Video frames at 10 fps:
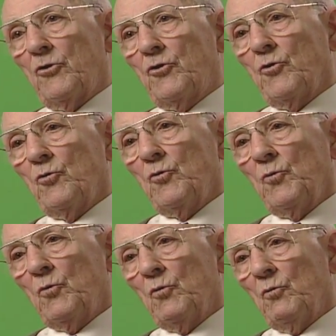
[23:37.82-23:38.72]

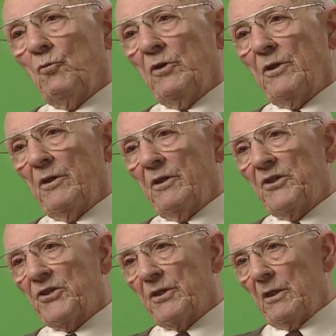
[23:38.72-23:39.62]
to
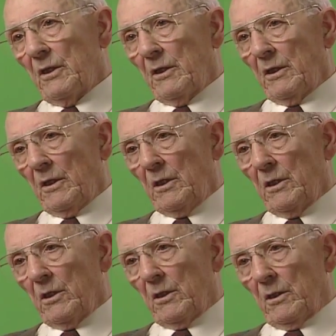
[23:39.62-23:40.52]
witness a
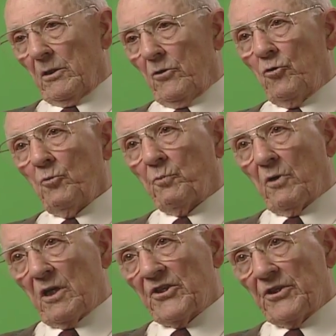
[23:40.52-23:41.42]
new
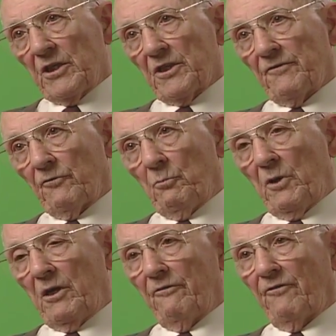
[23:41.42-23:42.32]
process for
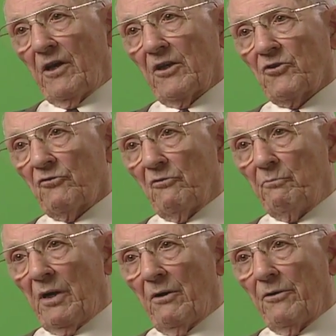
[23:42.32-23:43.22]
manufacture of
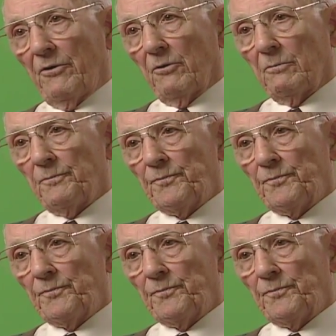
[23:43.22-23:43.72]
barrier.